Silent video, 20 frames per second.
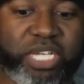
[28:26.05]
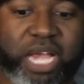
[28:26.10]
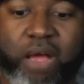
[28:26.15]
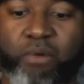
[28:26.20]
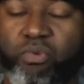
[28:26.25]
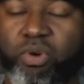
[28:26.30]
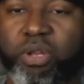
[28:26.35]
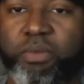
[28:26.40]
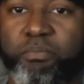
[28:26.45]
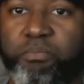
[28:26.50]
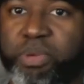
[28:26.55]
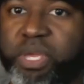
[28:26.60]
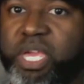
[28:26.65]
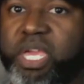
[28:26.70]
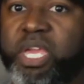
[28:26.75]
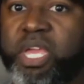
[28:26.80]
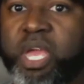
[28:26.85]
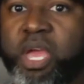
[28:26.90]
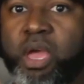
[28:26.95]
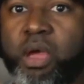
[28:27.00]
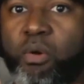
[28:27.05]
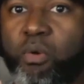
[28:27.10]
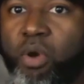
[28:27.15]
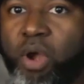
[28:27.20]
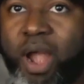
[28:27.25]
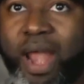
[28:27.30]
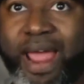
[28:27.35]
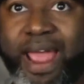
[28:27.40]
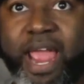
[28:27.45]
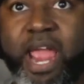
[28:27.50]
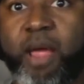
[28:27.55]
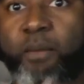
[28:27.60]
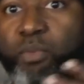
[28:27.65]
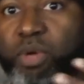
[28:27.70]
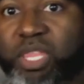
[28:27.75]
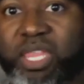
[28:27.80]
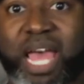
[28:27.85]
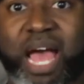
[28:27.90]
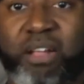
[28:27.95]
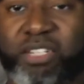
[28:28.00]
I wouldn't be where I am
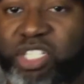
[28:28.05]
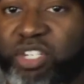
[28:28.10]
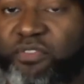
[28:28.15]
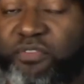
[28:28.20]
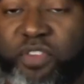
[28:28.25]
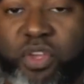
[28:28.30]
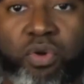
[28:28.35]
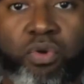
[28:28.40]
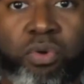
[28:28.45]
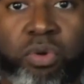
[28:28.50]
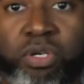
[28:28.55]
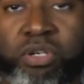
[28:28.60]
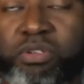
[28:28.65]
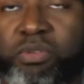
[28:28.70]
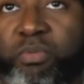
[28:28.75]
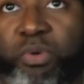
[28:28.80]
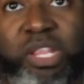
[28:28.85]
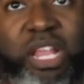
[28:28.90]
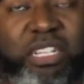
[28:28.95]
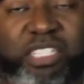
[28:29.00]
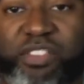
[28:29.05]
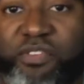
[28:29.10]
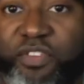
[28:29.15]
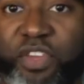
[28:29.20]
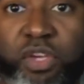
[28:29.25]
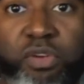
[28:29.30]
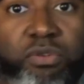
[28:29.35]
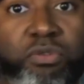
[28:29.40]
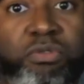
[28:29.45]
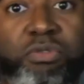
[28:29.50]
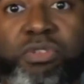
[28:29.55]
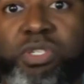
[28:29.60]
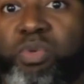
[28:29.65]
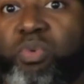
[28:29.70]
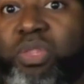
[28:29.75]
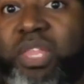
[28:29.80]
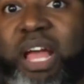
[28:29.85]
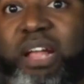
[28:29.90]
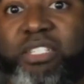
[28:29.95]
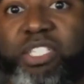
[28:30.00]
without your viewers, without your views,
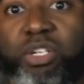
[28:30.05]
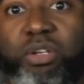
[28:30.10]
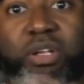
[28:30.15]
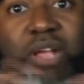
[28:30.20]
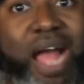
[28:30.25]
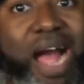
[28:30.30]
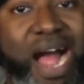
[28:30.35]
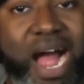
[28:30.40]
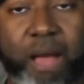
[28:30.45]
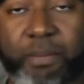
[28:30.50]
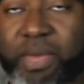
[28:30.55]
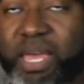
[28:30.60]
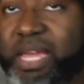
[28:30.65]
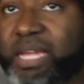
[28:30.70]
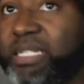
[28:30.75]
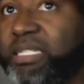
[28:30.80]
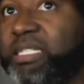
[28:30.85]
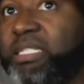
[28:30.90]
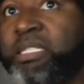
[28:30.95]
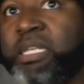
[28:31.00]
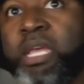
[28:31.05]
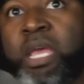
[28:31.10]
without your comments.